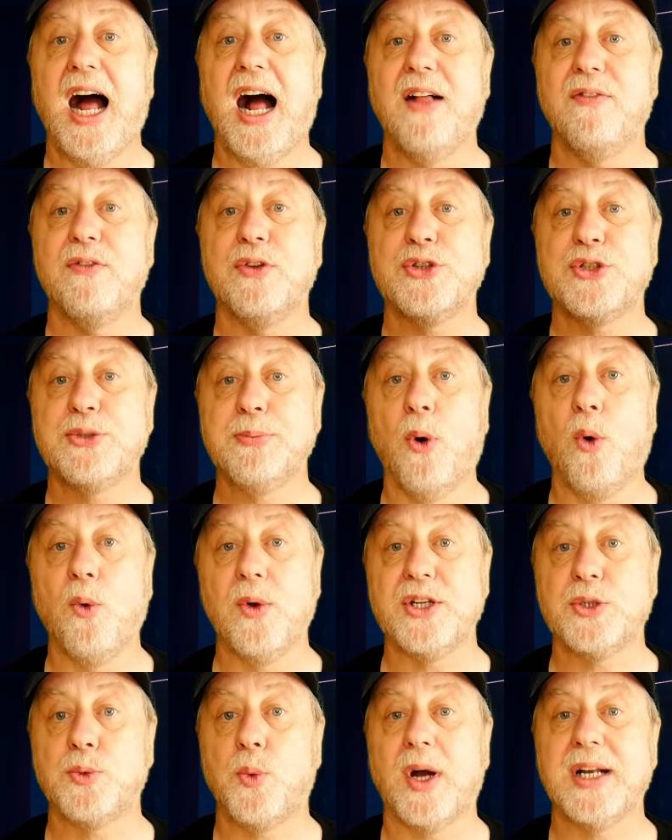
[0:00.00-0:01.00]
and the
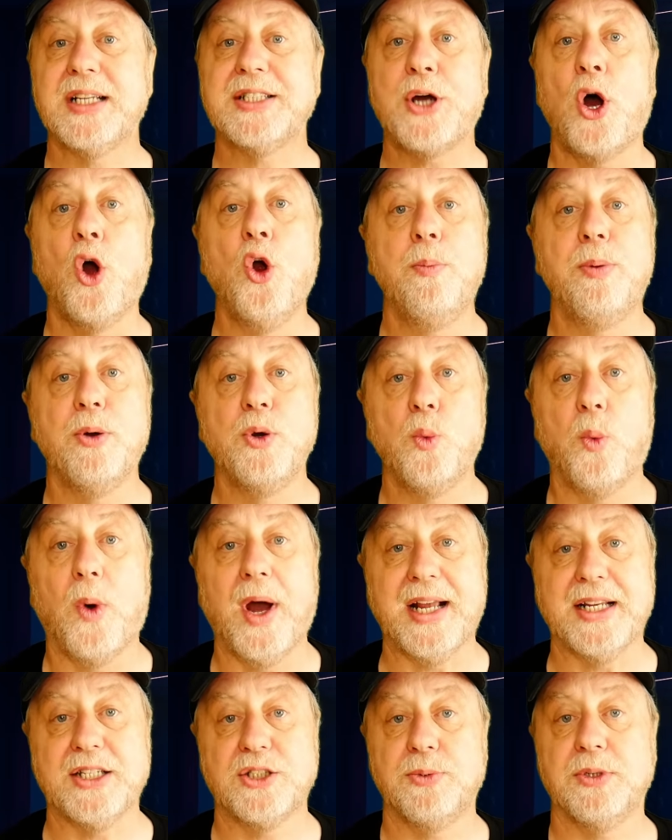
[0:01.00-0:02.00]
smallest one is open
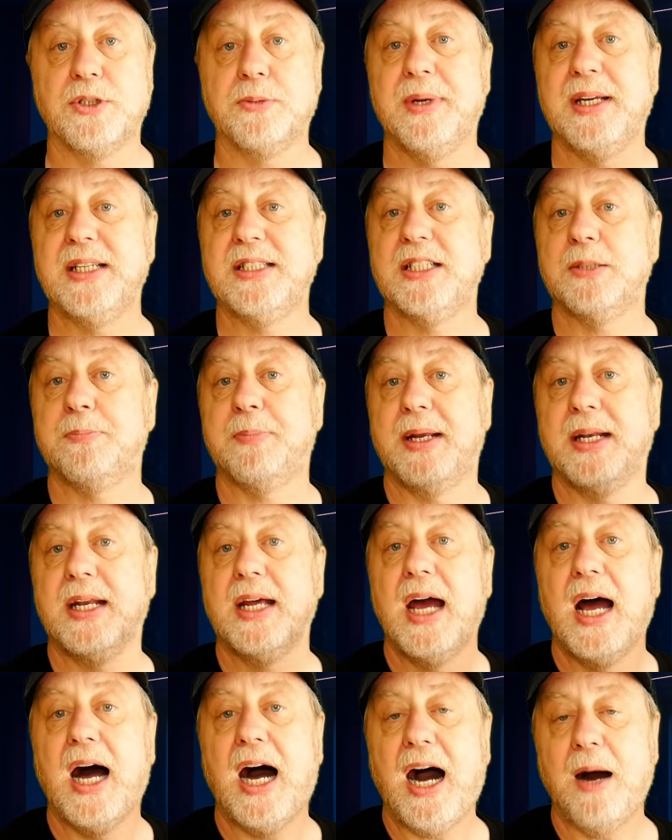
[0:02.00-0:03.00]
weights, which means it's been
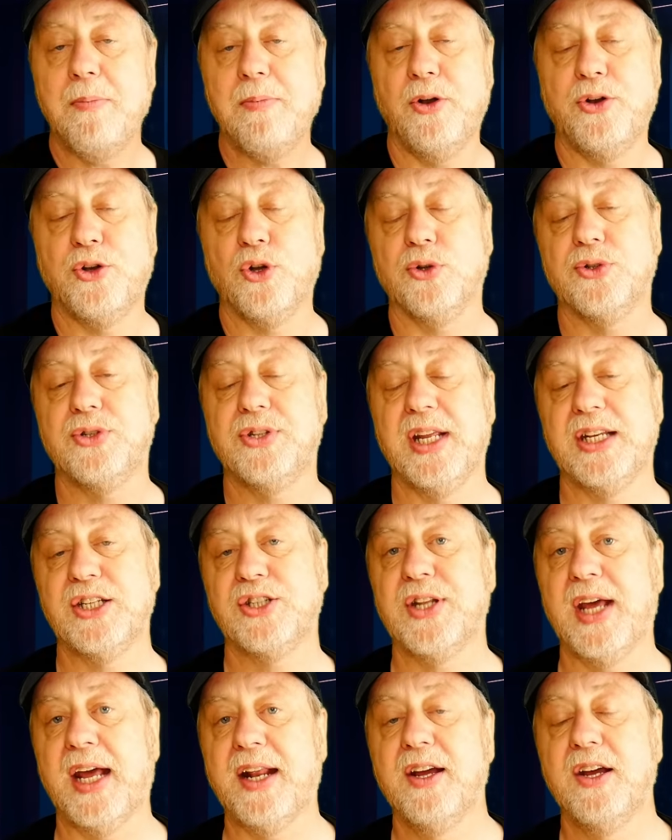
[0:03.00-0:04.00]
uploaded onto the
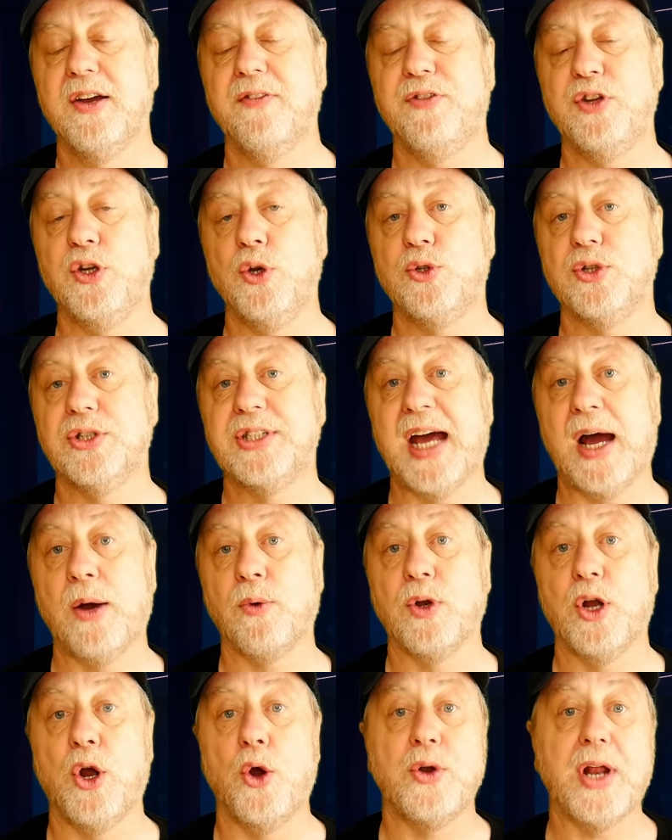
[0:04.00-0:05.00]
internet for you to
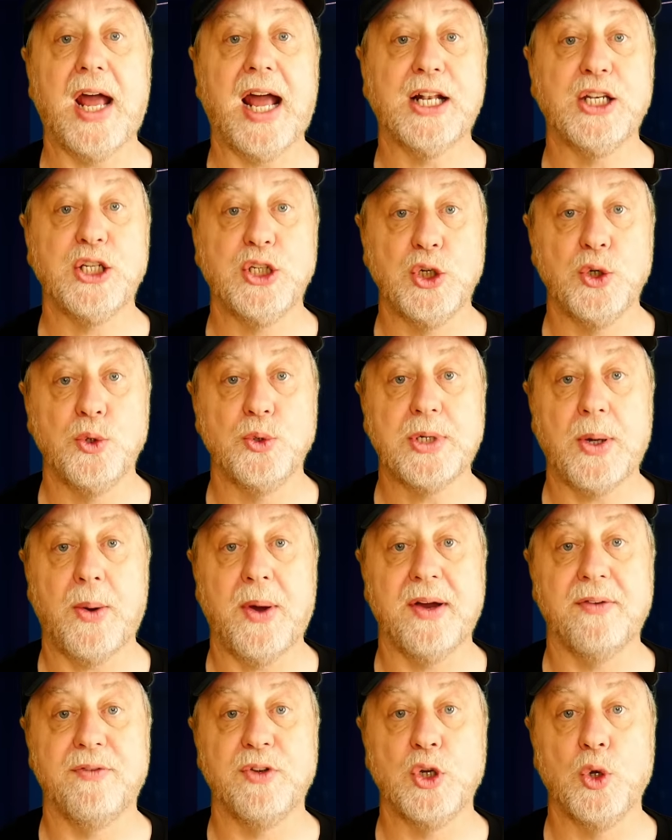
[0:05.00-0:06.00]
download and use
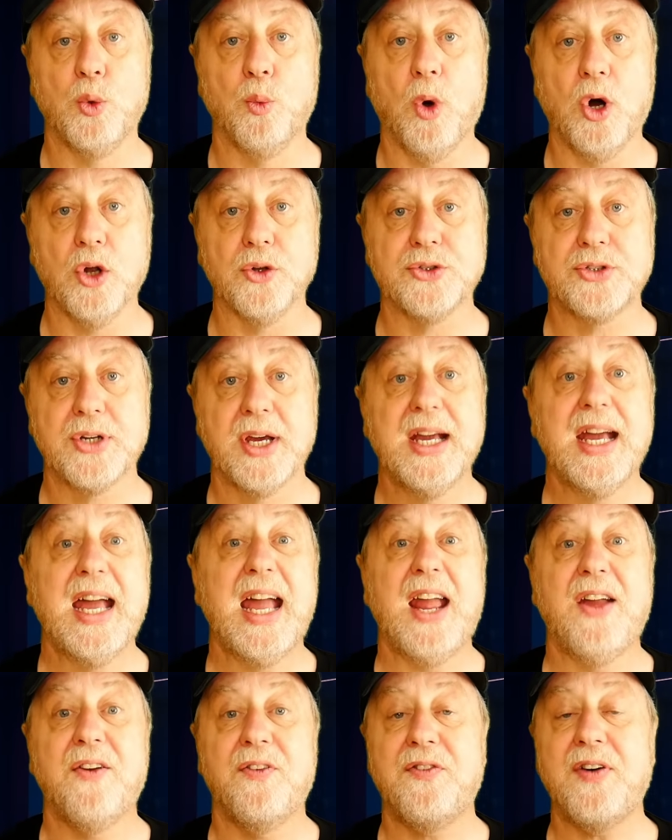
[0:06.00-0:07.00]
however you want.
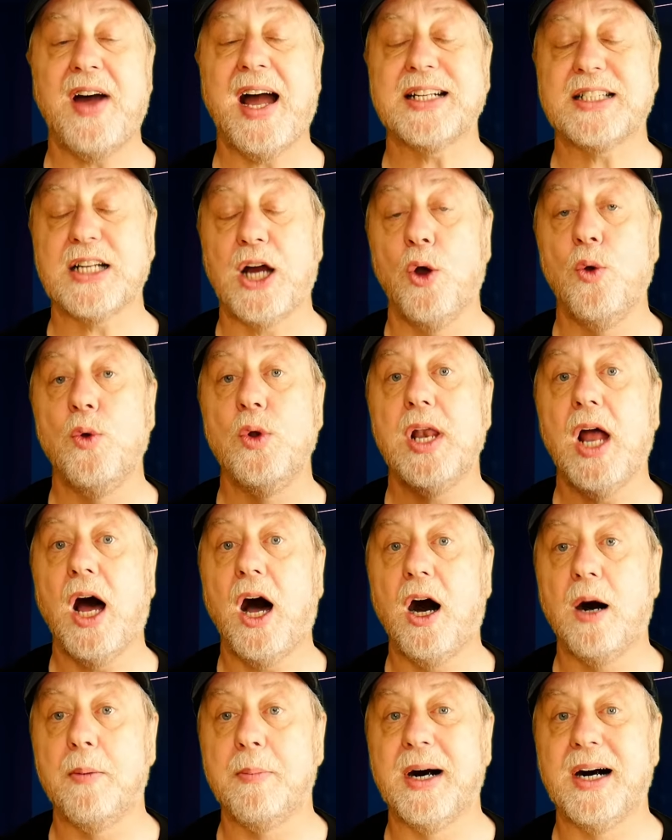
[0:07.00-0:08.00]
In fact,
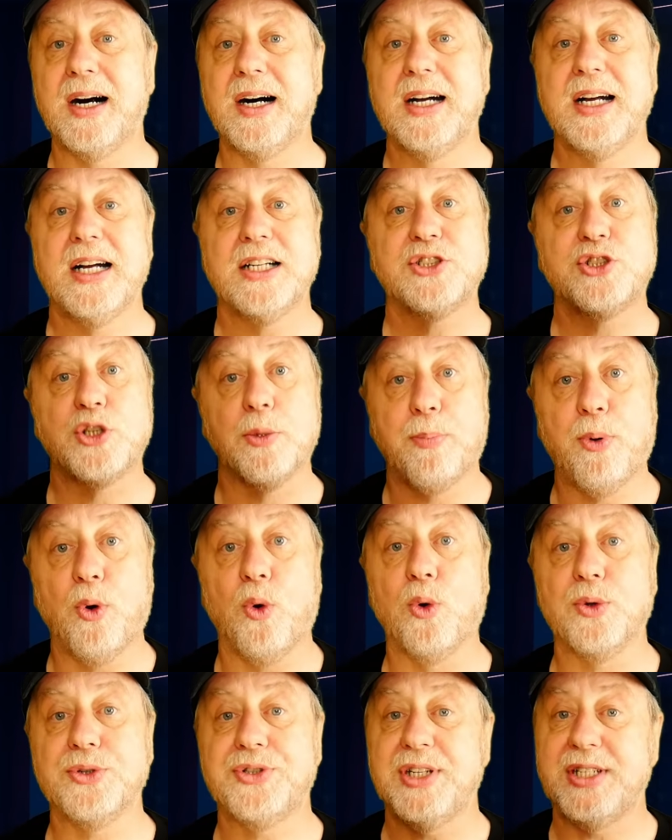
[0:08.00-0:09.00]
Ollama
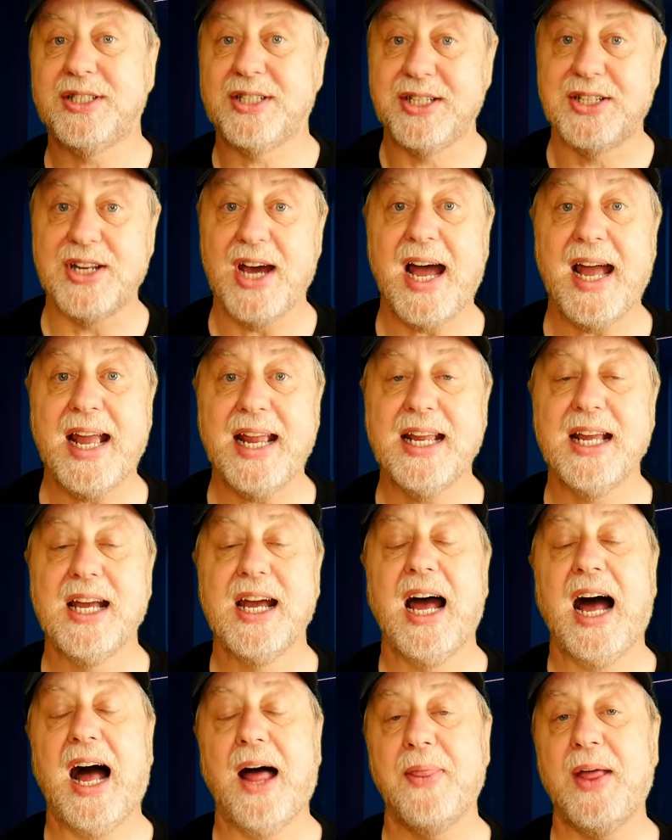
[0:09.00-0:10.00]
supports it today,
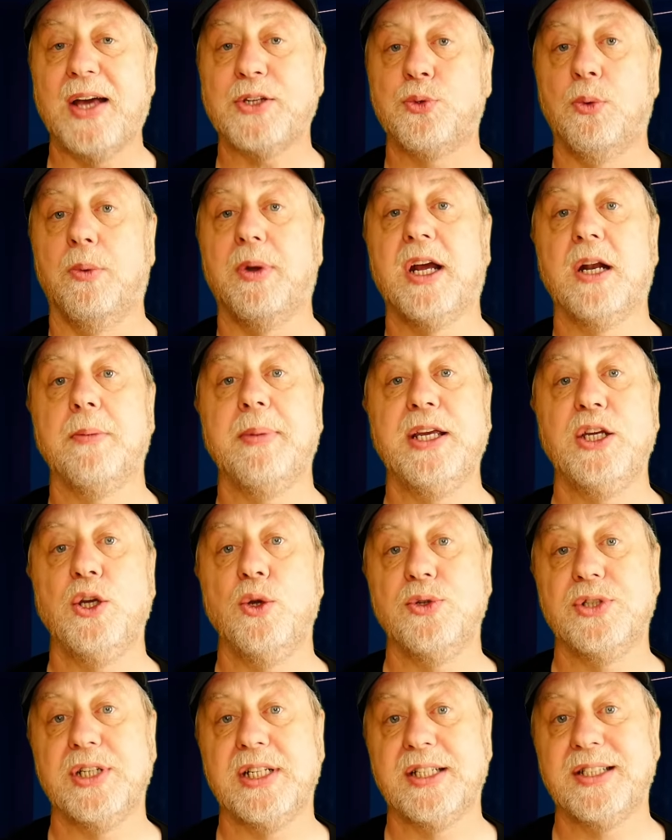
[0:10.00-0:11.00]
and that's what we're going to be
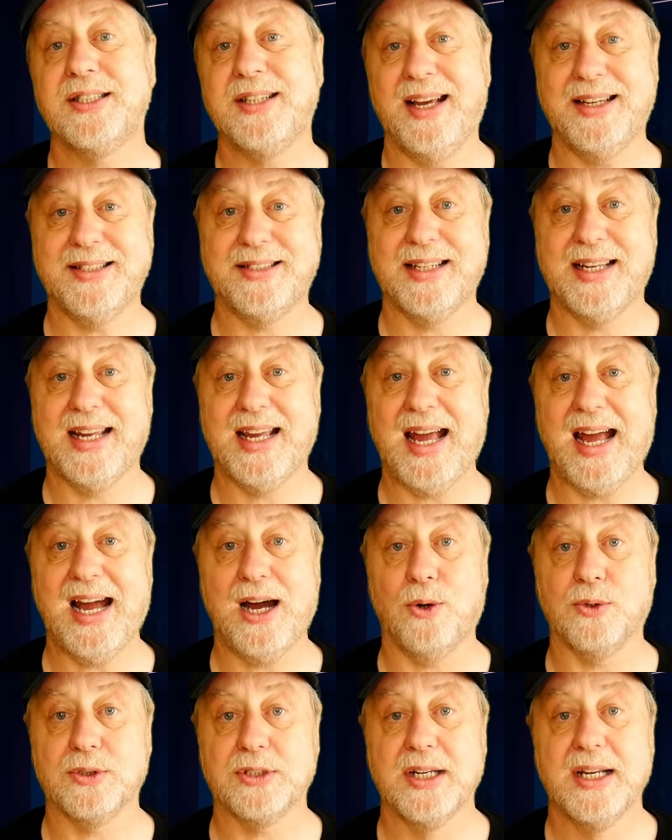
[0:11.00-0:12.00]
using to testing it
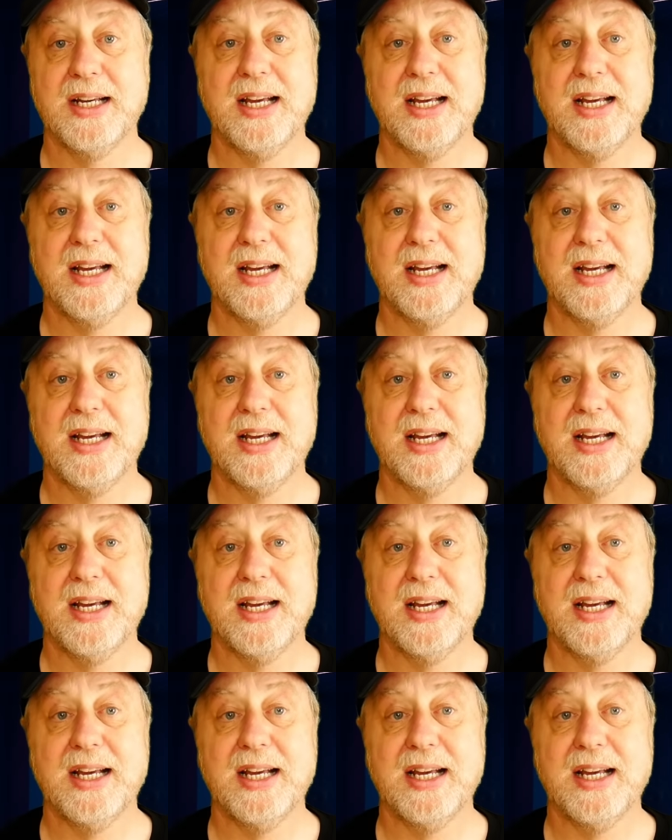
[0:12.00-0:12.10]
out.